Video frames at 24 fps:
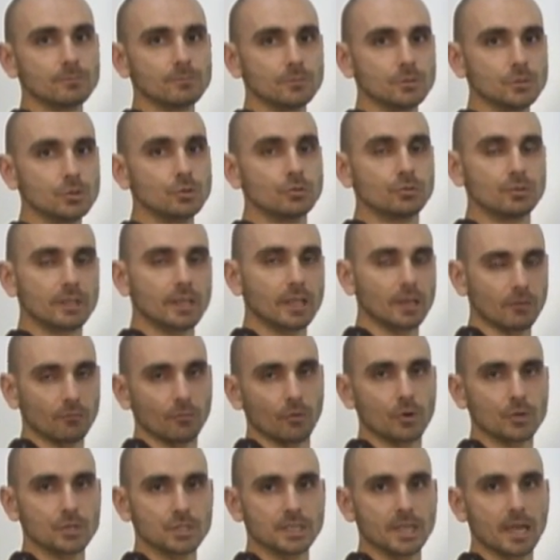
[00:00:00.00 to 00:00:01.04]
using an
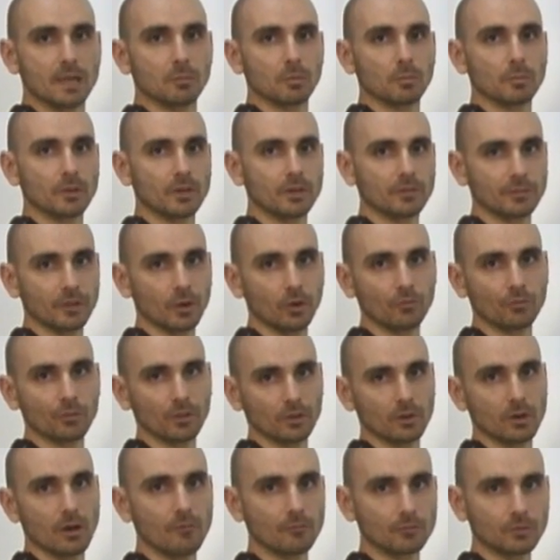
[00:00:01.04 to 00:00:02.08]
inversion table because they don't
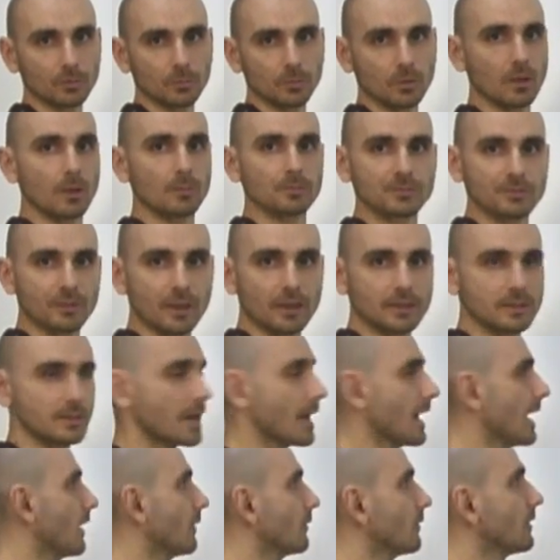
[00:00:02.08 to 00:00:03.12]
feel comfortable upside
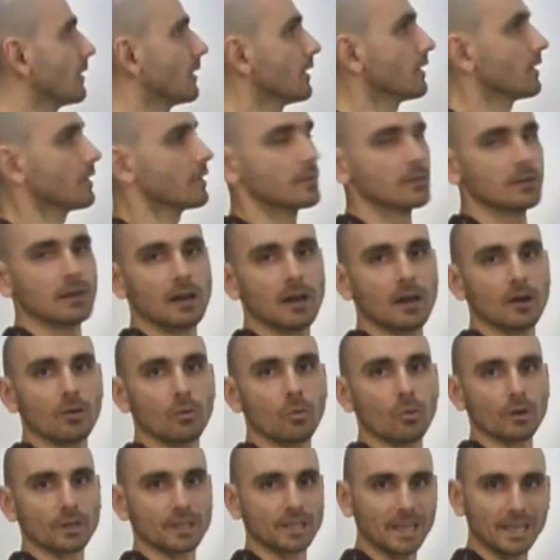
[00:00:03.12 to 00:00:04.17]
down,
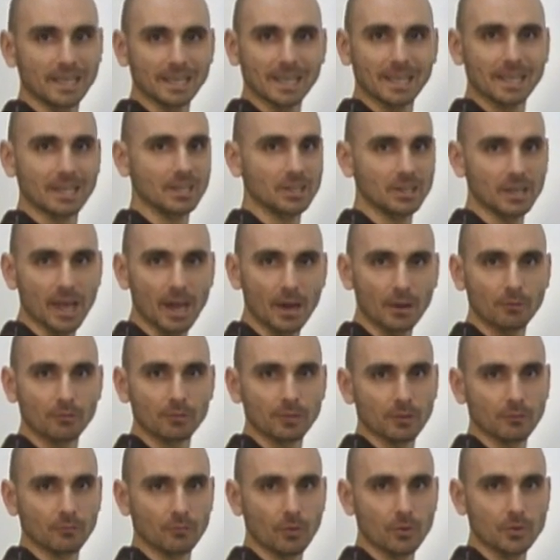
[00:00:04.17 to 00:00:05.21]
or getting in and out of
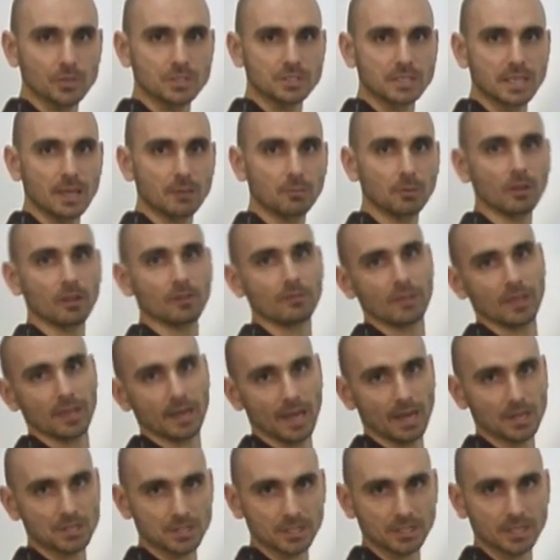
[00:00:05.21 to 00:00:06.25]
the inversion table and
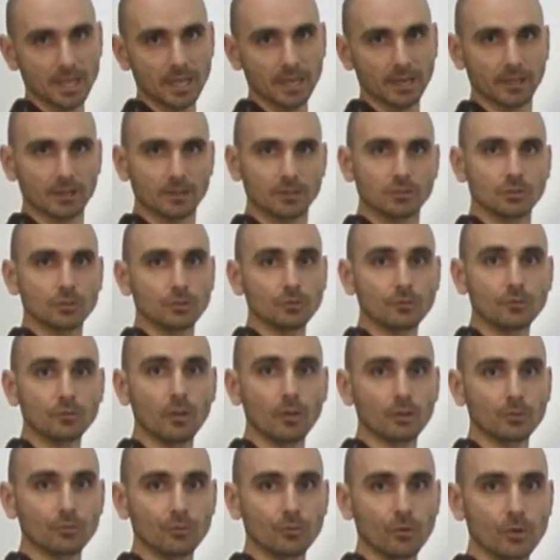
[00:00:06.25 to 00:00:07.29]
then actually getting to
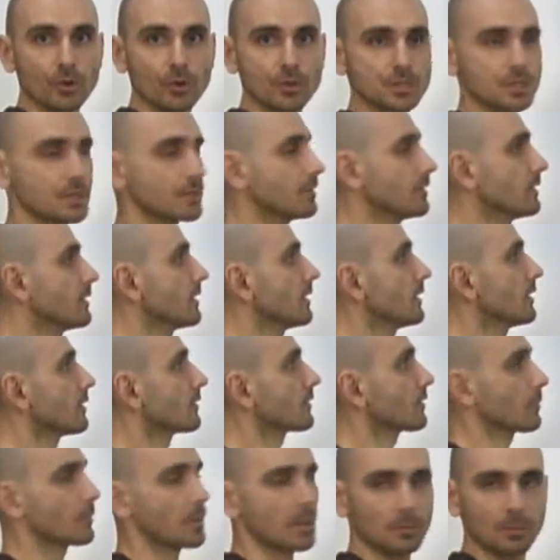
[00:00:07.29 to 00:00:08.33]
full inversion.
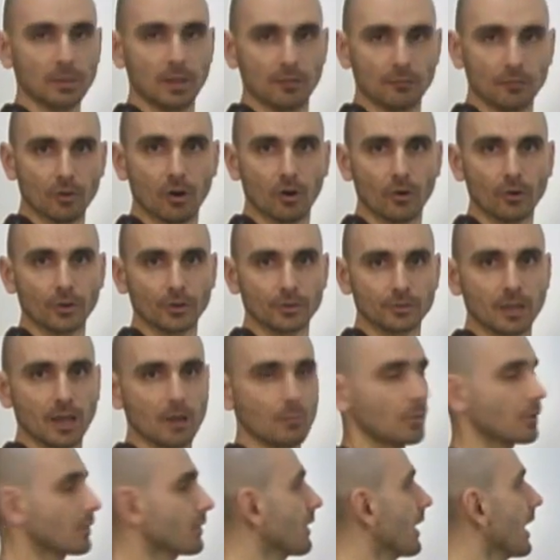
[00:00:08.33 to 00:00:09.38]
Some people have a harder
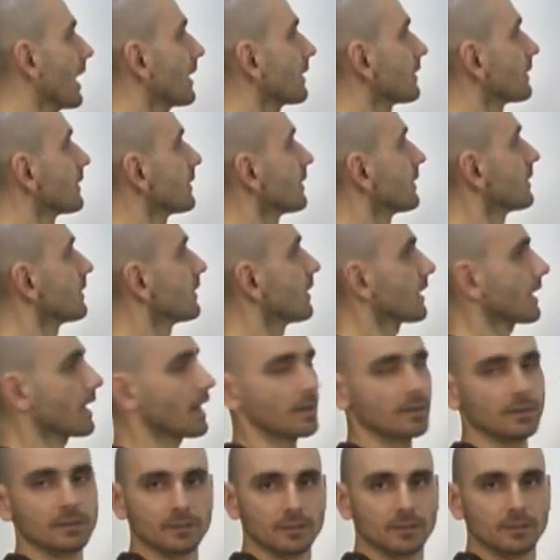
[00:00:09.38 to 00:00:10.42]
time with that.
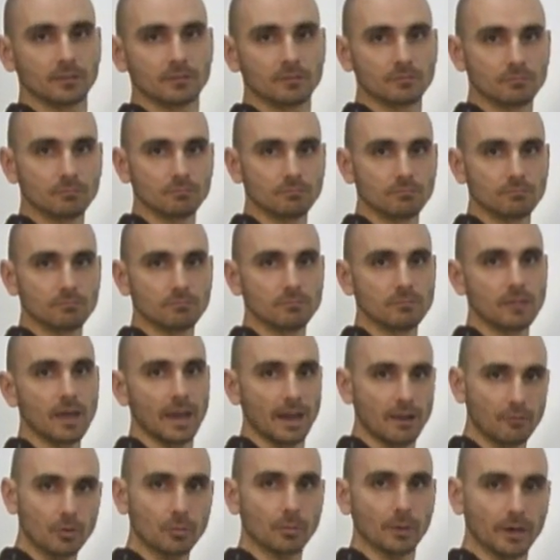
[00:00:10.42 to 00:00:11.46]
Again,
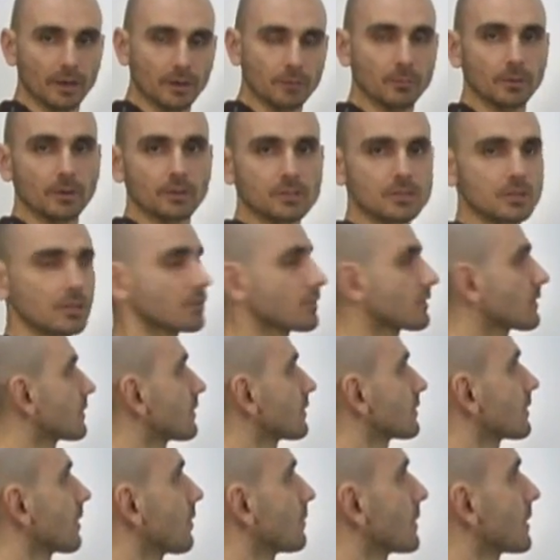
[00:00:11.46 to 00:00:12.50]
not everybody, but
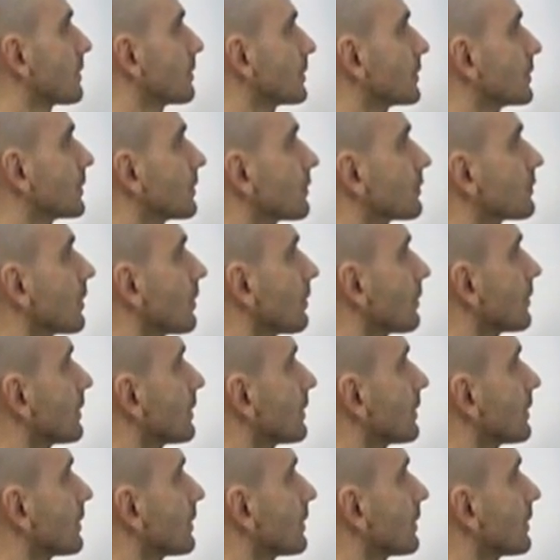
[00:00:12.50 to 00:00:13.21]
just some people do. So